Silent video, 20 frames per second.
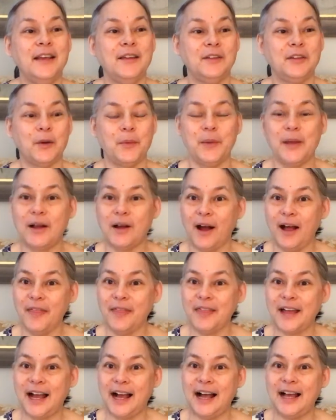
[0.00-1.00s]
So we
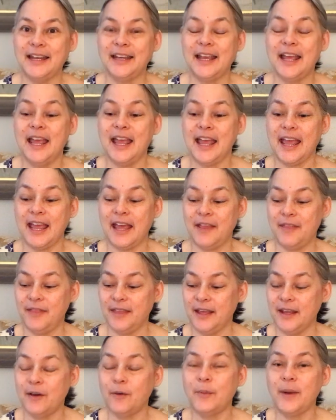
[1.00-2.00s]
got that, and
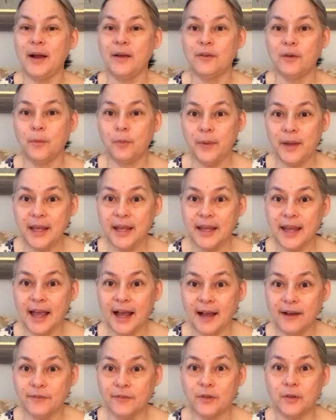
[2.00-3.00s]
then around a week
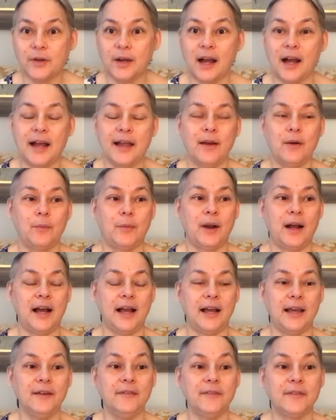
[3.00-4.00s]
after I
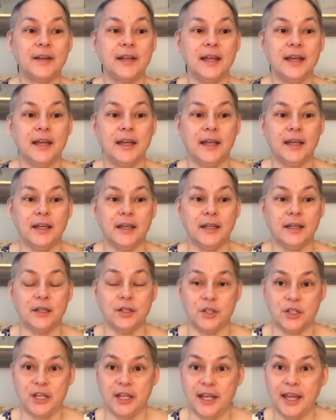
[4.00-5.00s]
arrived,
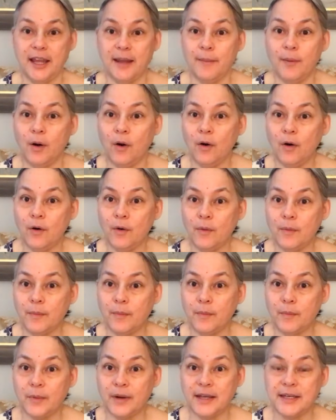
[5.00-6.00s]
she came
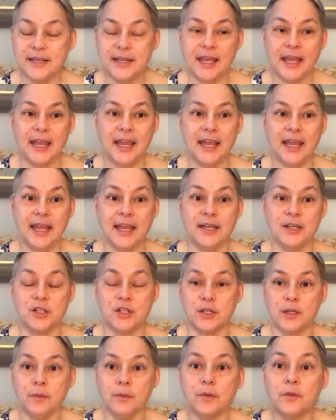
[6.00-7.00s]
home one day, and
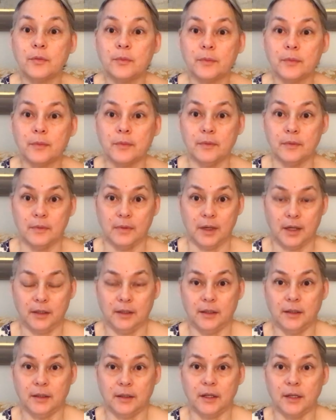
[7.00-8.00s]
she was a
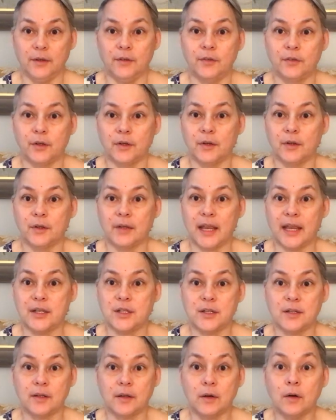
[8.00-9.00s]
little concerned, and
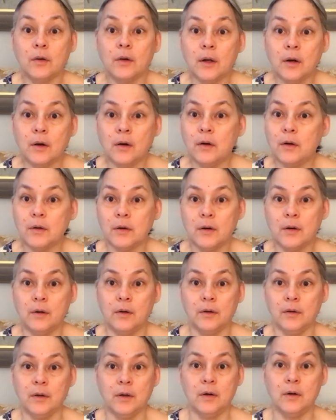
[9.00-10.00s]
she said, oh
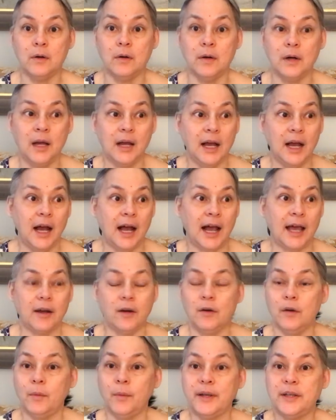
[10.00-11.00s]
no, I
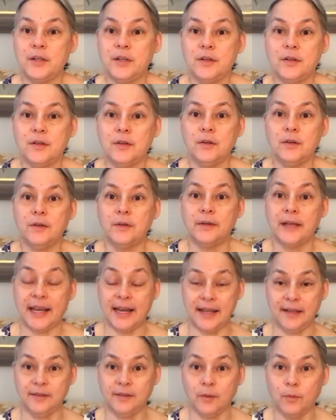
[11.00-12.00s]
don't know what to do.
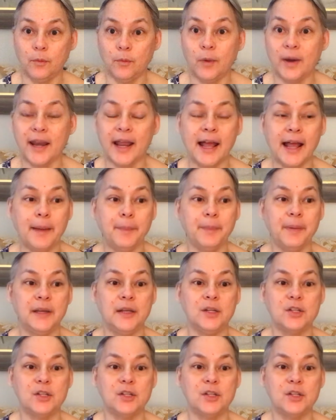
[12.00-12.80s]
And I said, what happened?